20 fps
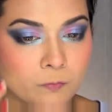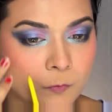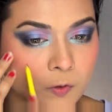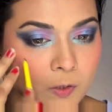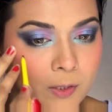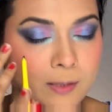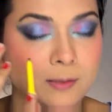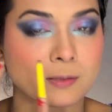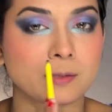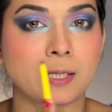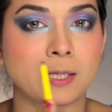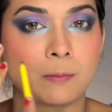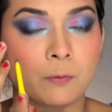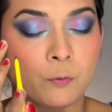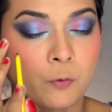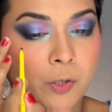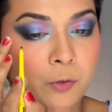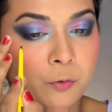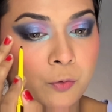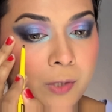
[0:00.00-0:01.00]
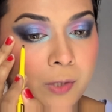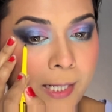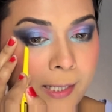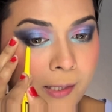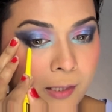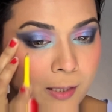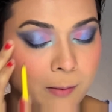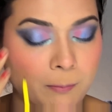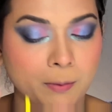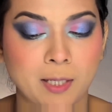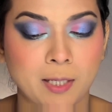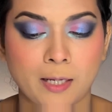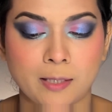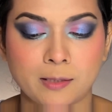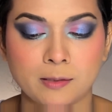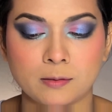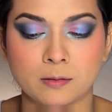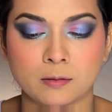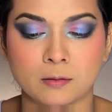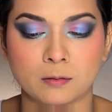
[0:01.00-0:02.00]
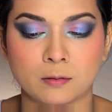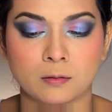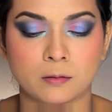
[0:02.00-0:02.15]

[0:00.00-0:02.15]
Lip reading: Next, I'm going to tightline my eyes.